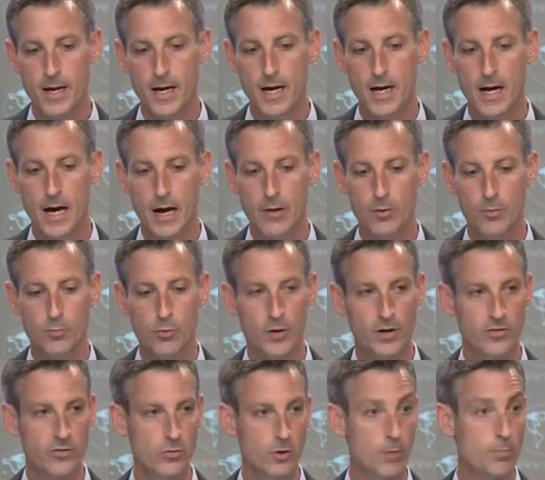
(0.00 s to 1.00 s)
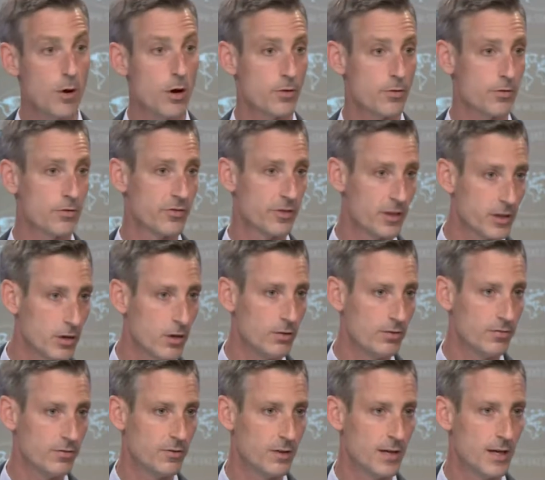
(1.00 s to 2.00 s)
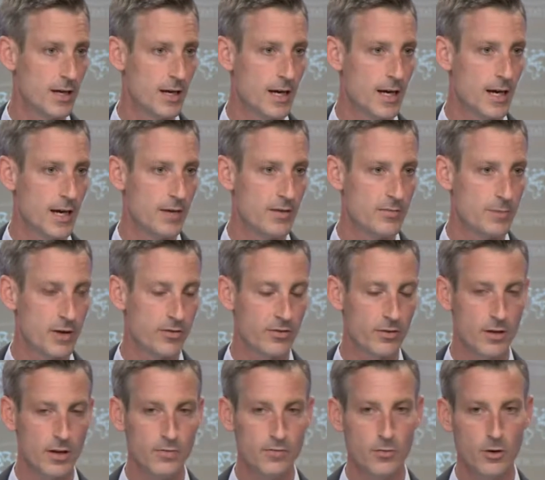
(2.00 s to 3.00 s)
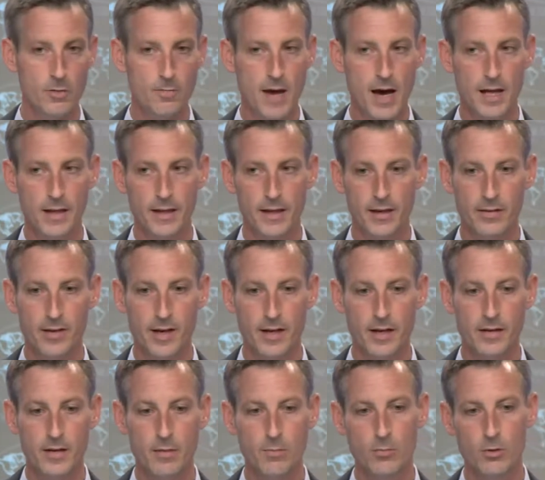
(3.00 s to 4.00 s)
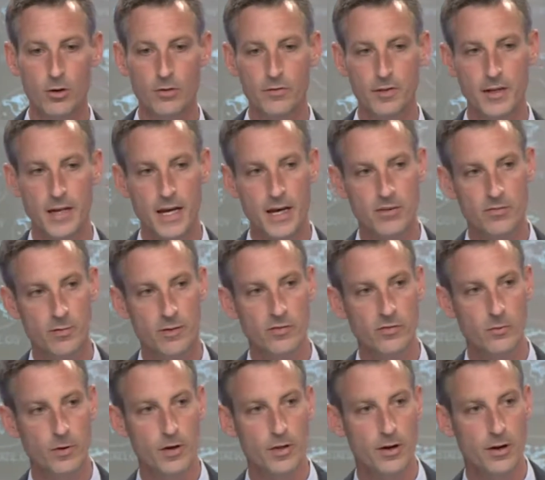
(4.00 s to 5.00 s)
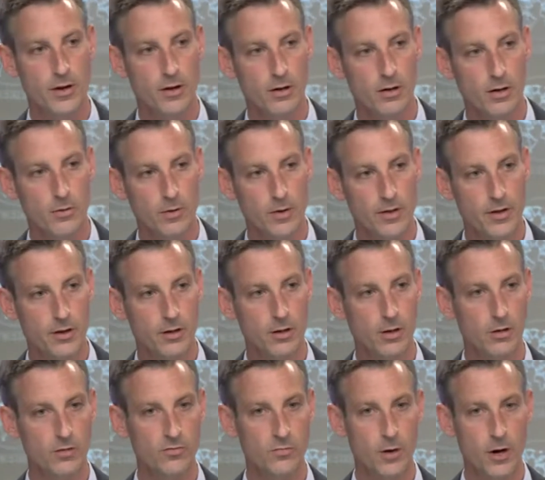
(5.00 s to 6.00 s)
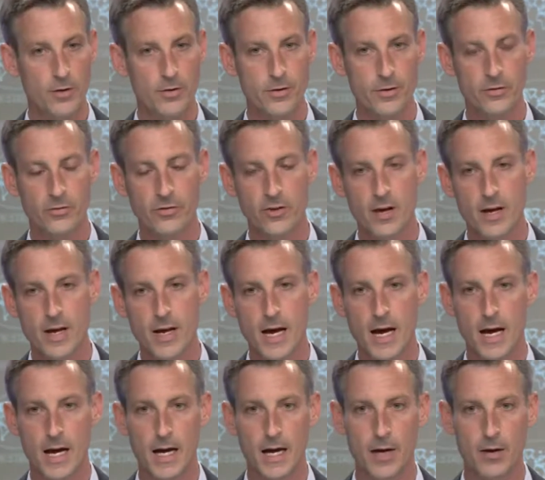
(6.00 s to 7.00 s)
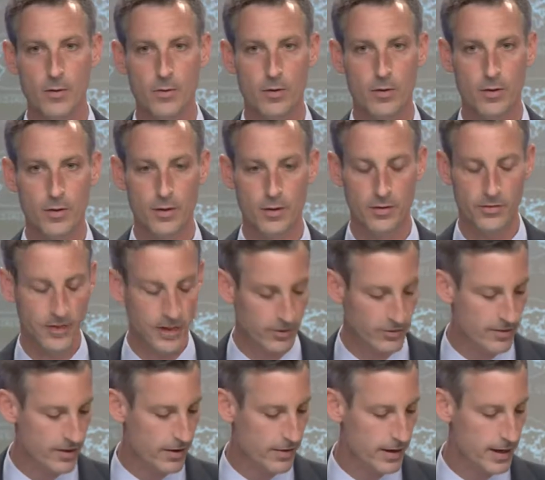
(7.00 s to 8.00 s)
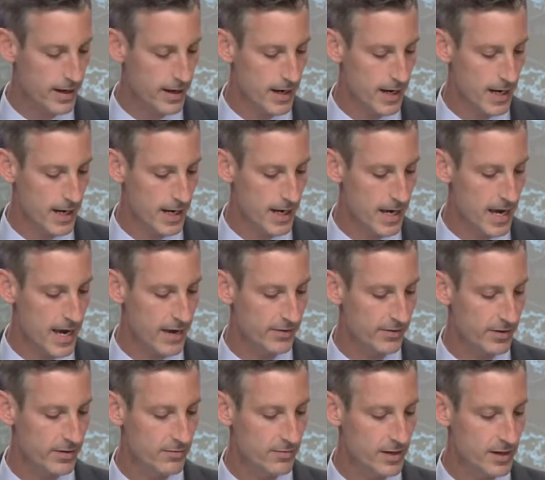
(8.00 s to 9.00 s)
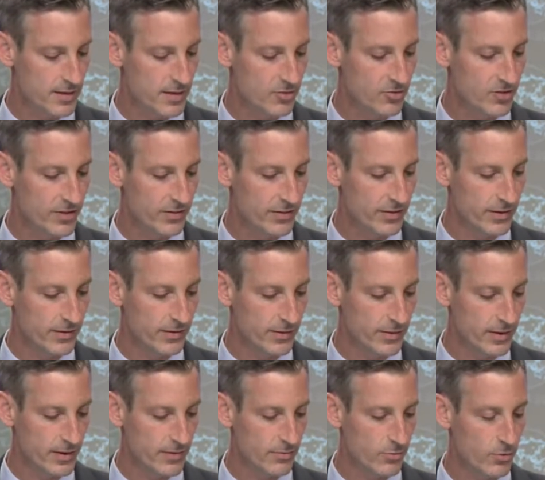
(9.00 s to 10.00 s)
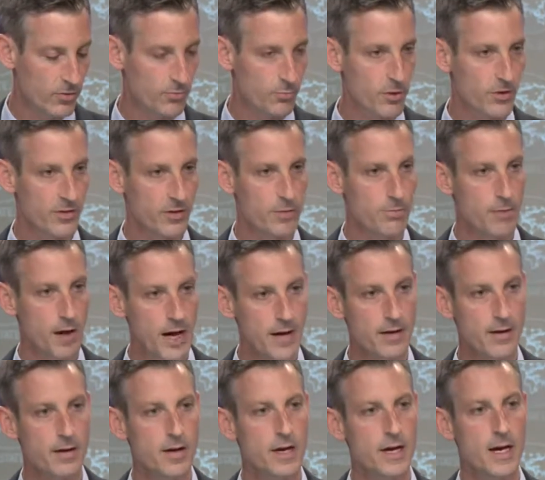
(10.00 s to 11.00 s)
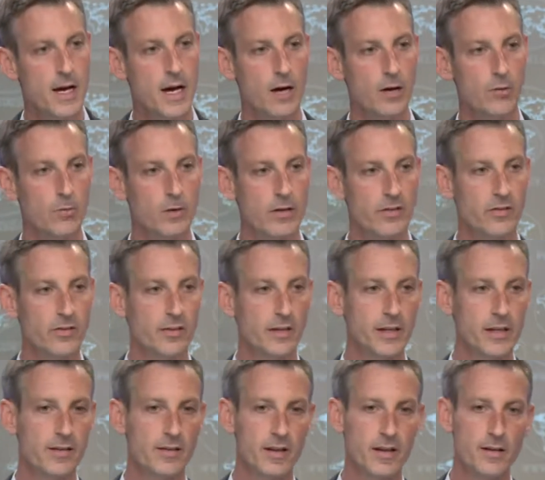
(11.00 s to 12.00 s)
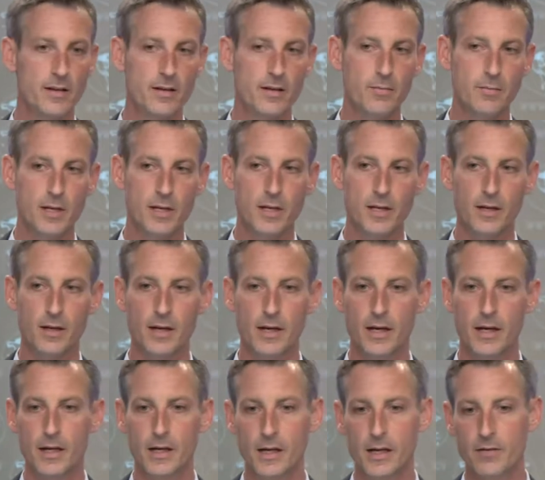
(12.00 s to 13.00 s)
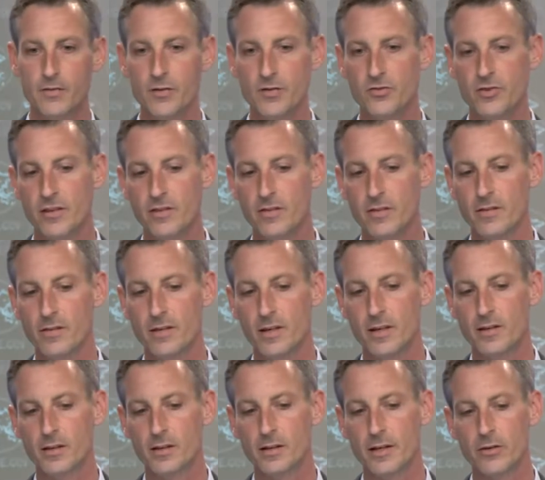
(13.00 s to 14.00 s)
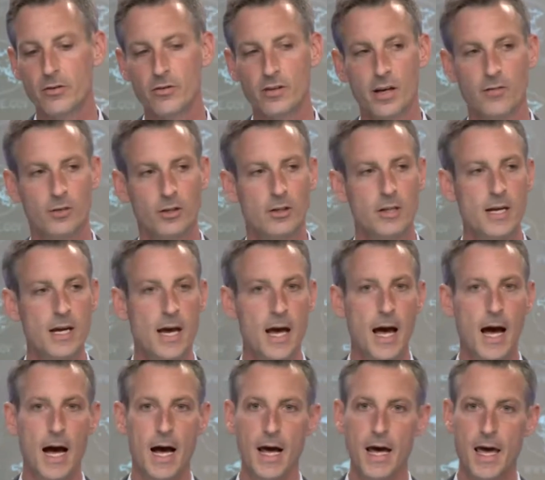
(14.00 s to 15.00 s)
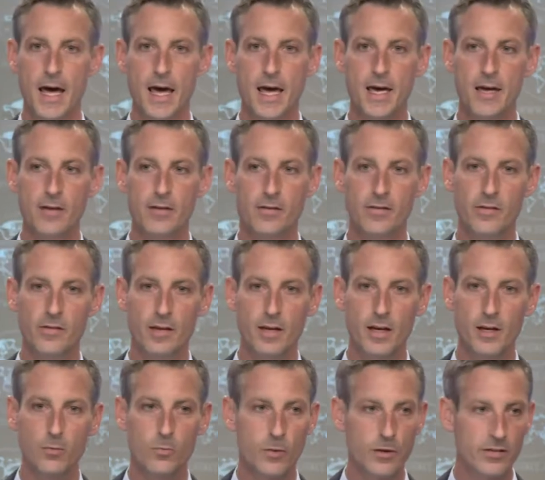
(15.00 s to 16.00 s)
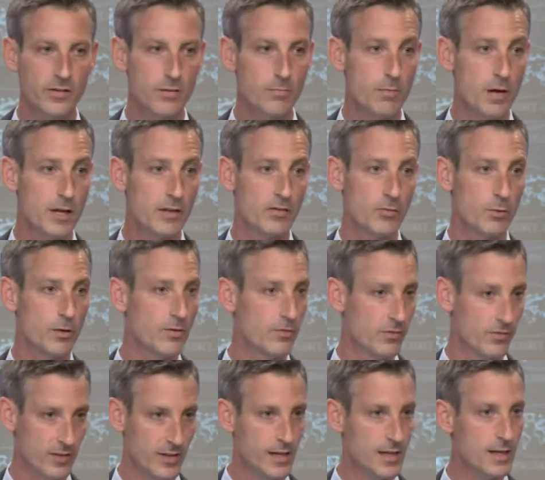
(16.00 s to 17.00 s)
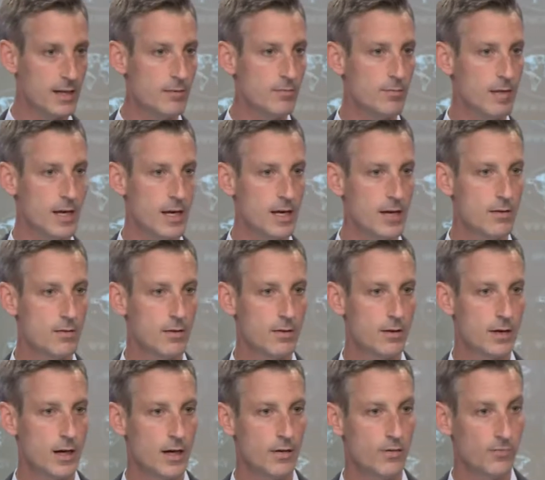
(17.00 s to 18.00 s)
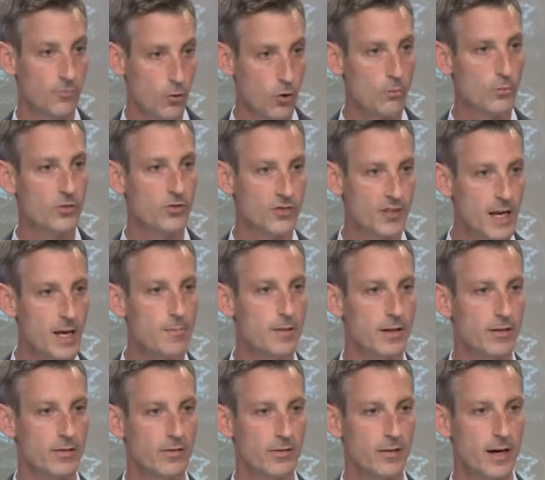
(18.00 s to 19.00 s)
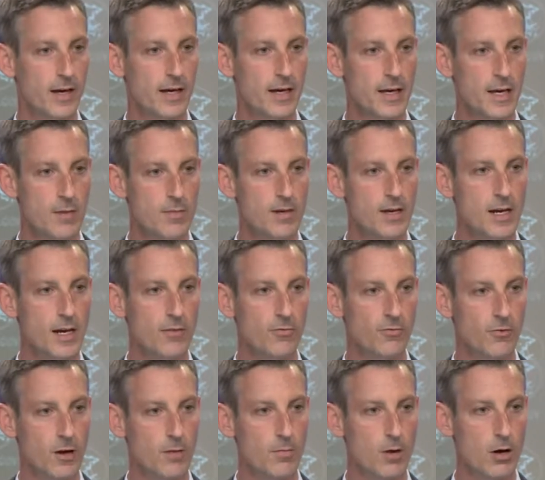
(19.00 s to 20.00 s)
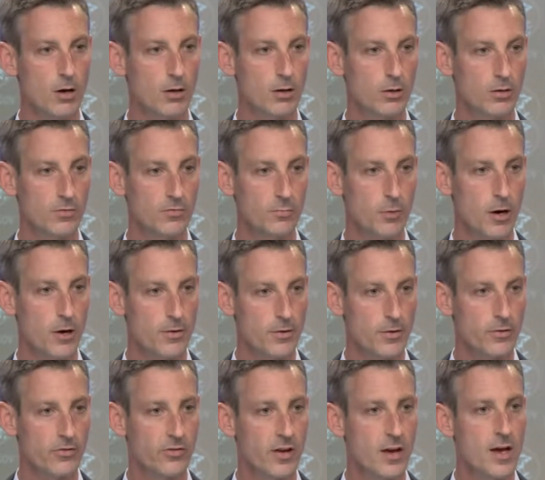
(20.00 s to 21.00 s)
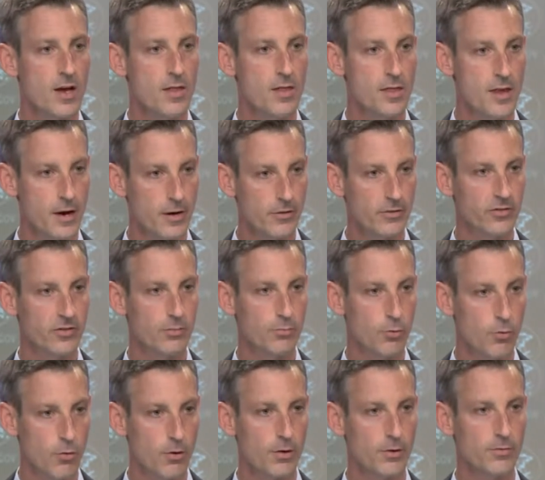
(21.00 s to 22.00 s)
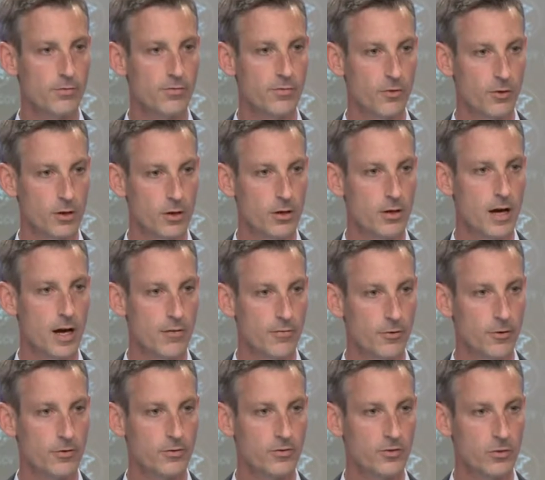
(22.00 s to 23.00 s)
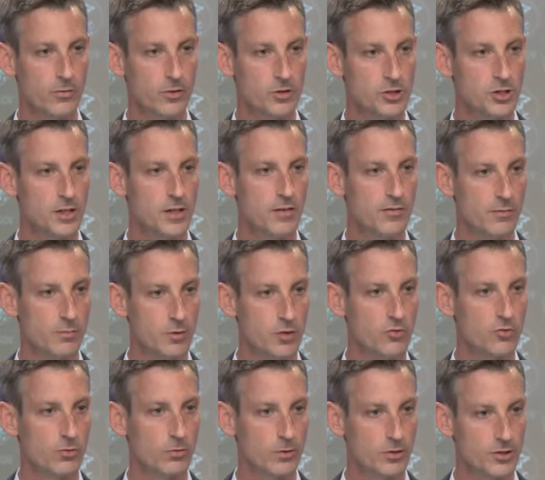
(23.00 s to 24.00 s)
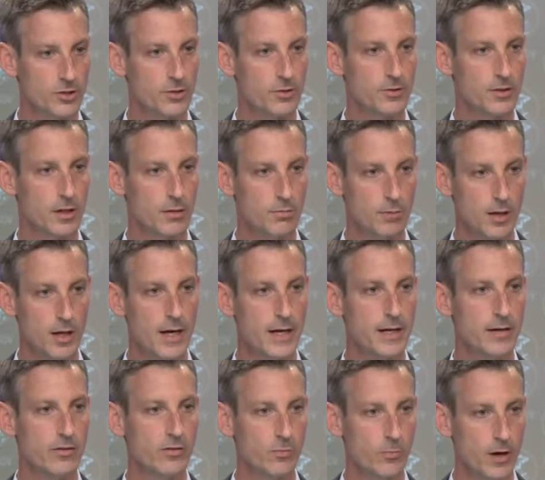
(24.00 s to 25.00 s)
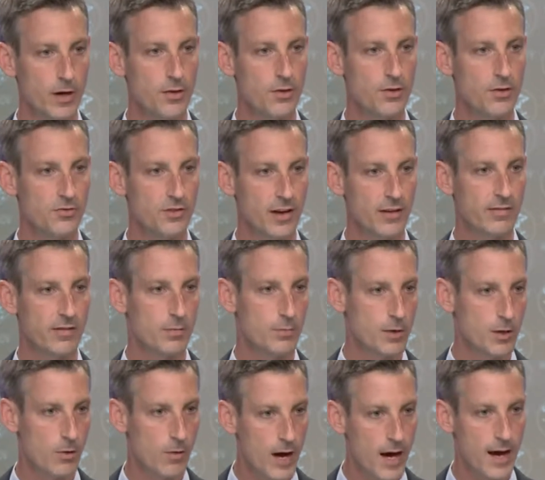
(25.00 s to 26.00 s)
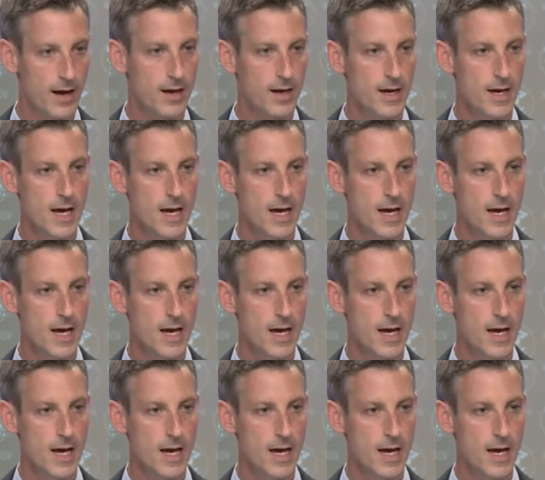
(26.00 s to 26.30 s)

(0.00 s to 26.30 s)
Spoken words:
I would point to our partners in the Gulf. Special Envoy Malley has had a number of engagements with our Gulf partners. The Secretary has convened the GCC. Of course, President Biden recently attended a meeting of the GCC at the leaders' level. And in recent months, we've seen in formal statements emanate from our Gulf partners their support for our efforts to achieve a mutual return to compliance with the JCPOA.